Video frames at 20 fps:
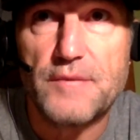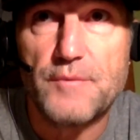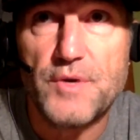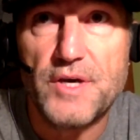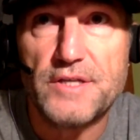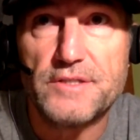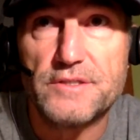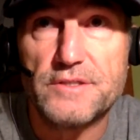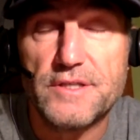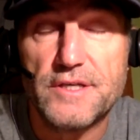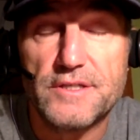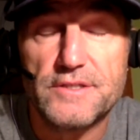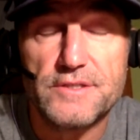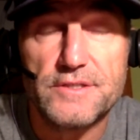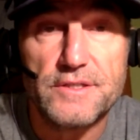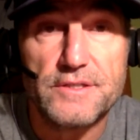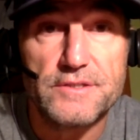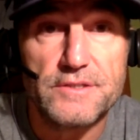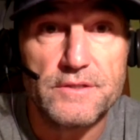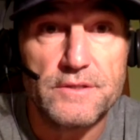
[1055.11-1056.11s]
Imagine that,
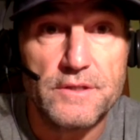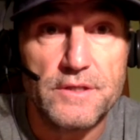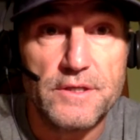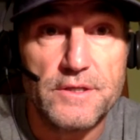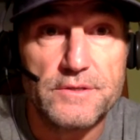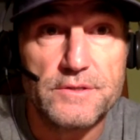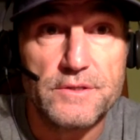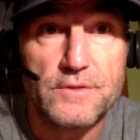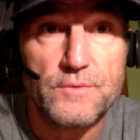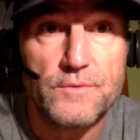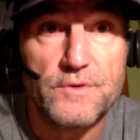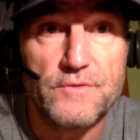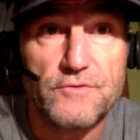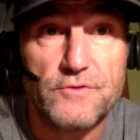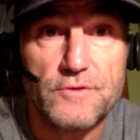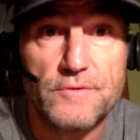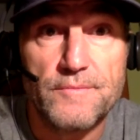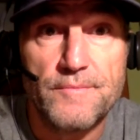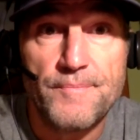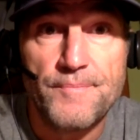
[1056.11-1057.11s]
sticks and logs in a
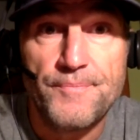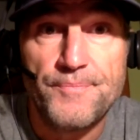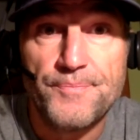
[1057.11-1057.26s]
river.